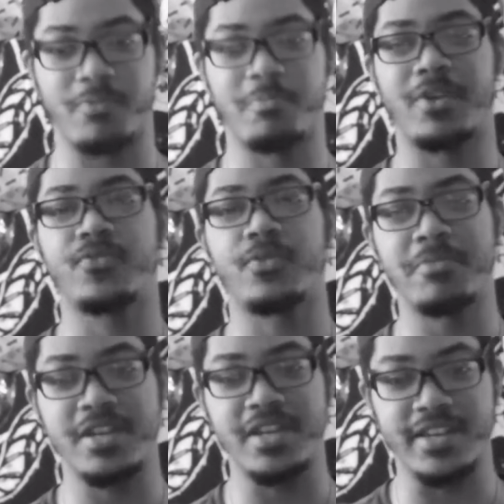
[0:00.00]
but for
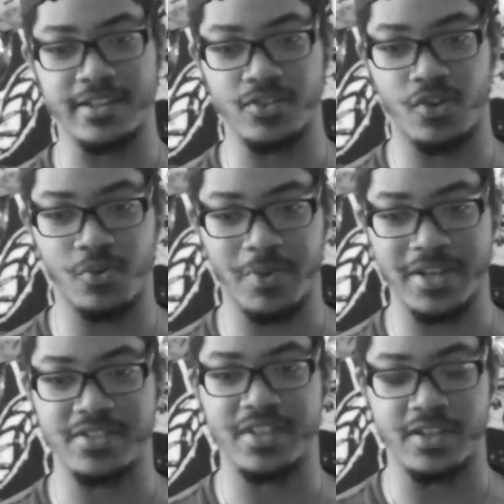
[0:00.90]
me, it's
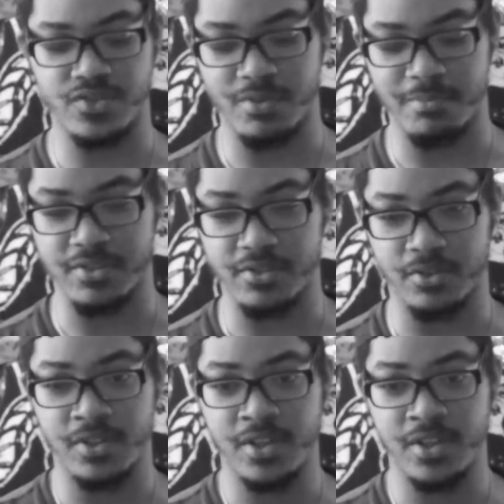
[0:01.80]
always the instrumental.